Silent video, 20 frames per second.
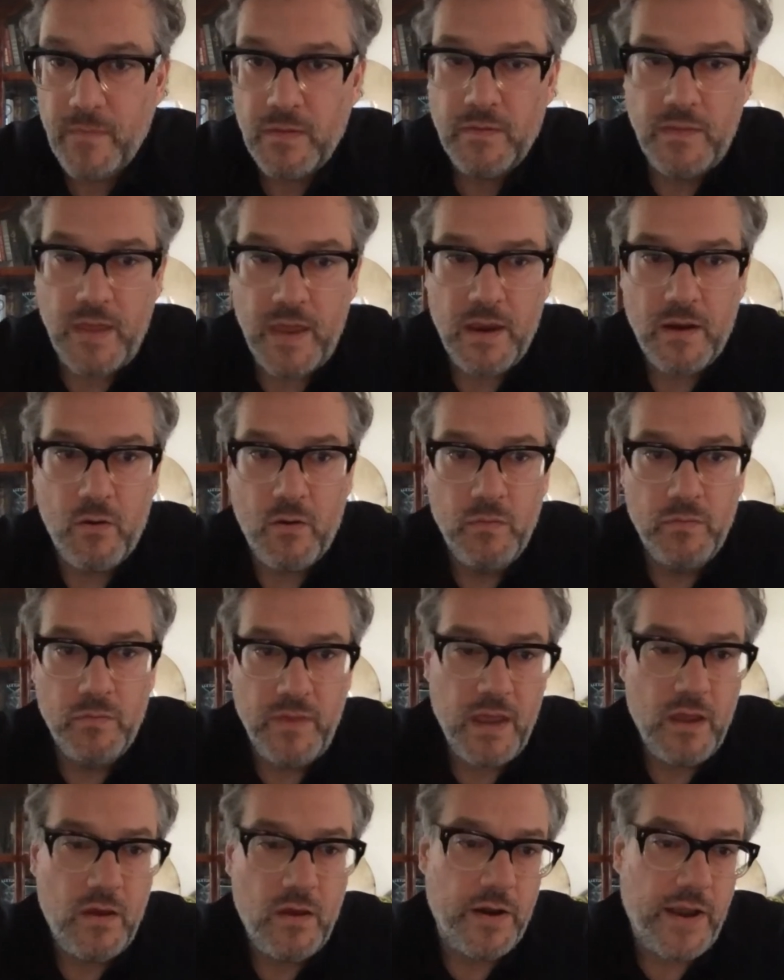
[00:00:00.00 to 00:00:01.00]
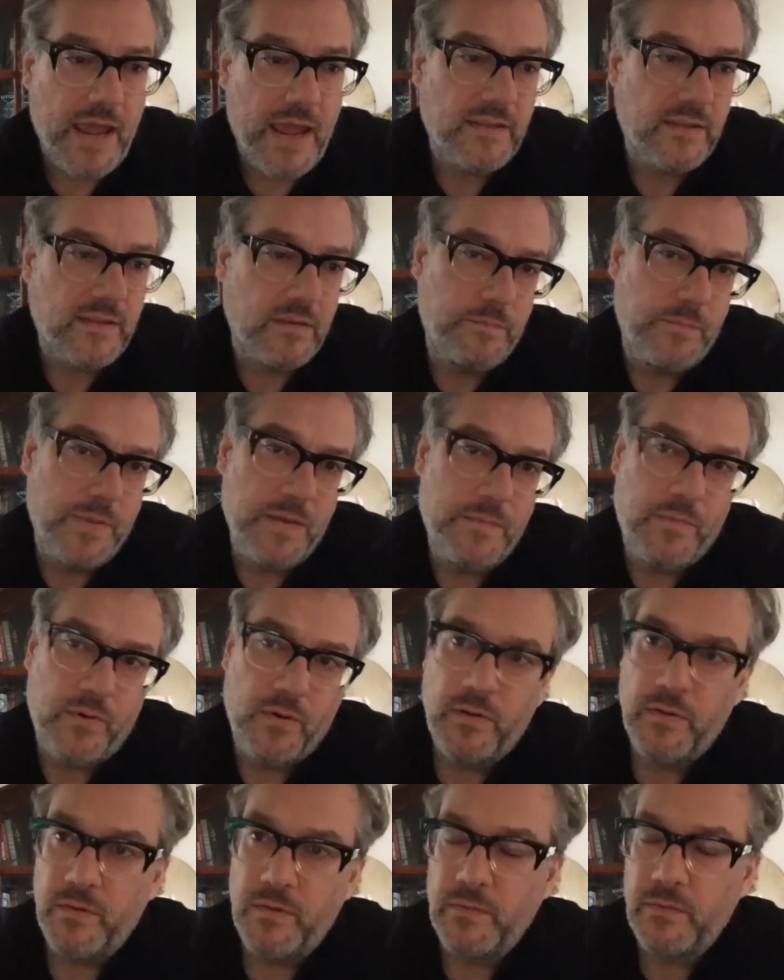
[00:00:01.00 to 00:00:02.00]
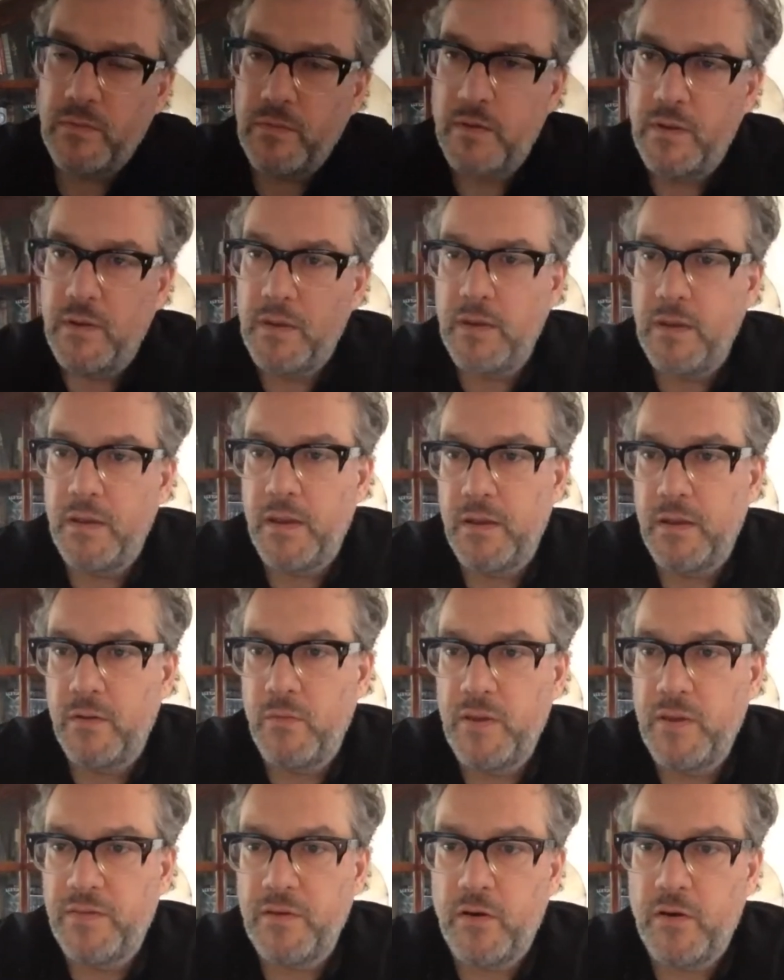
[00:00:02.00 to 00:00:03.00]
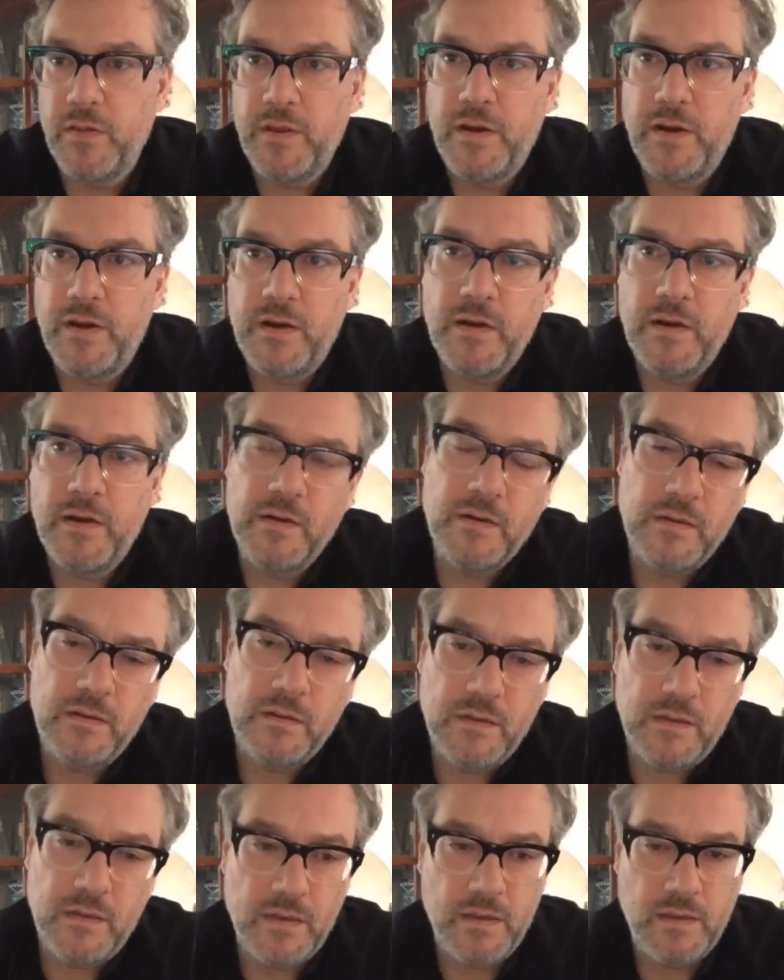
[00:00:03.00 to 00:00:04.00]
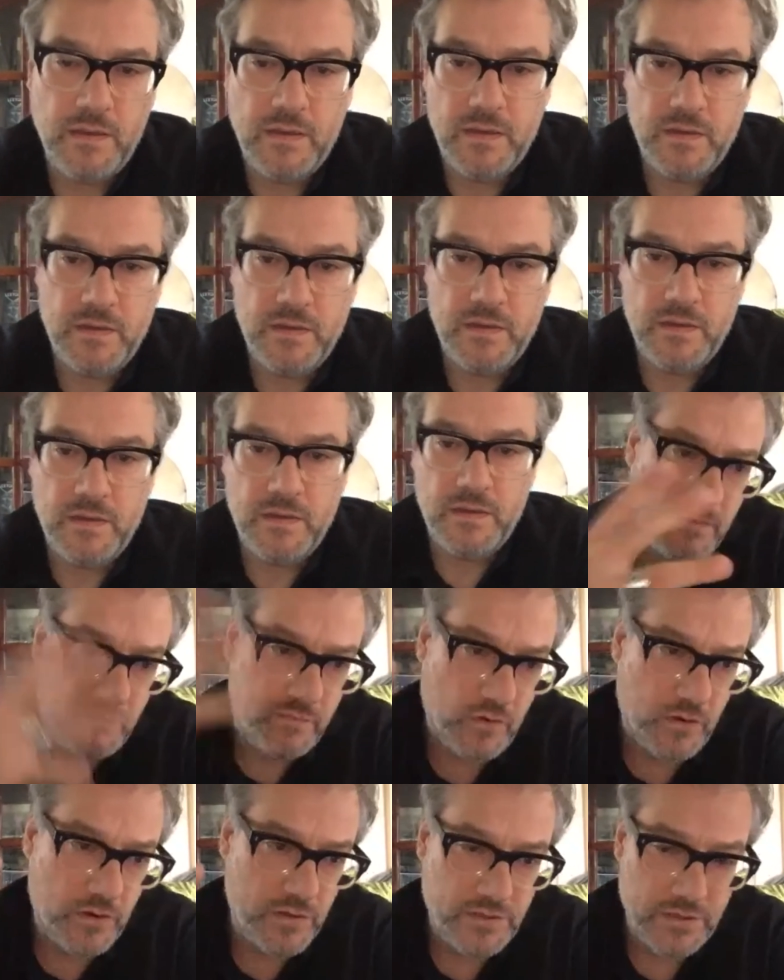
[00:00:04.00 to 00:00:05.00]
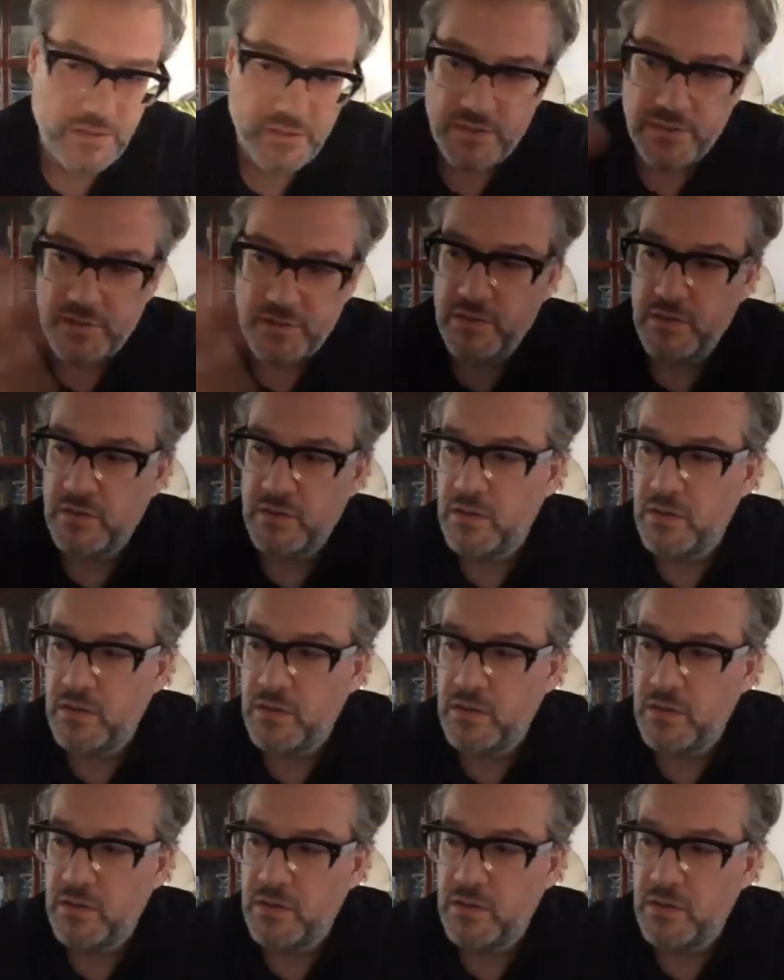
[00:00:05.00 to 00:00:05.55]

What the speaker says: They connected people with other forces,